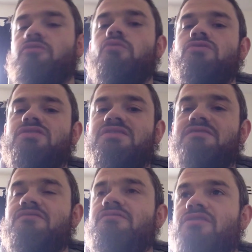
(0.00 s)
towards a
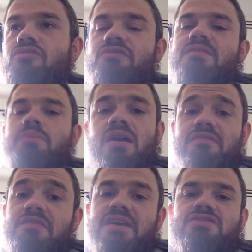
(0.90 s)
different career
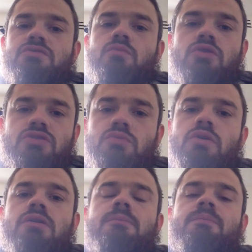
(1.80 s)
path if that's what you
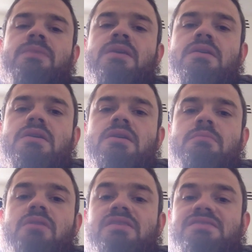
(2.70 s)
want.
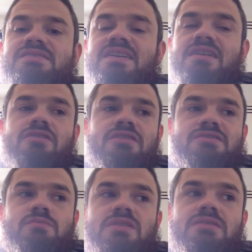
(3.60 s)
But as I said,
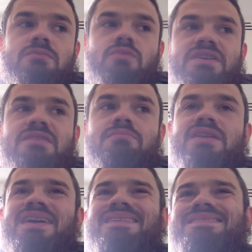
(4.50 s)
guys, we
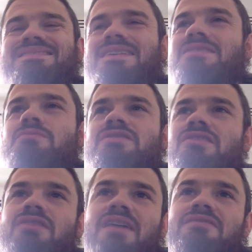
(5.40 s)
complain and say that we
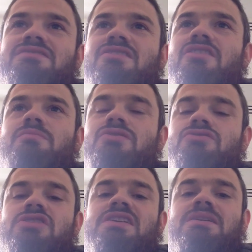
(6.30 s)
don't have the time
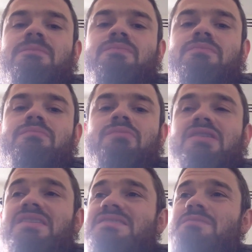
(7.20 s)
usually. But
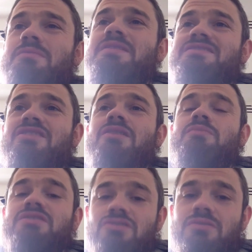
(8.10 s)
at this moment in time,
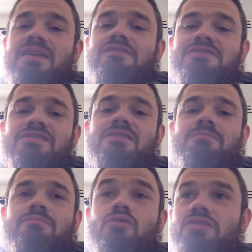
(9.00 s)
we do have the time,
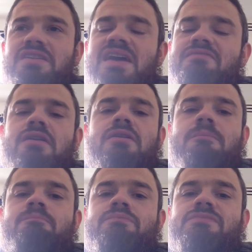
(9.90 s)
more than ever.
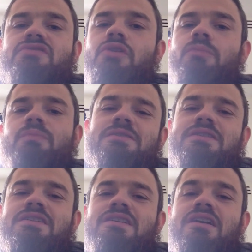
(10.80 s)
So
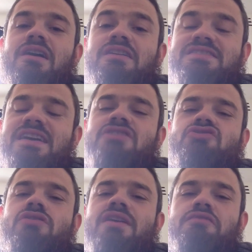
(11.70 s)
stay
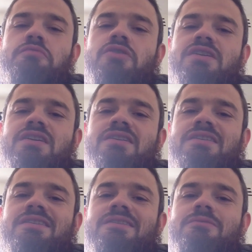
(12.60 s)
strong, everybody.
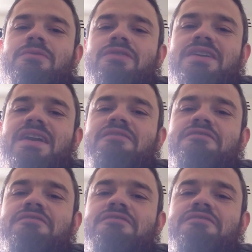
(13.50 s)
We're going to get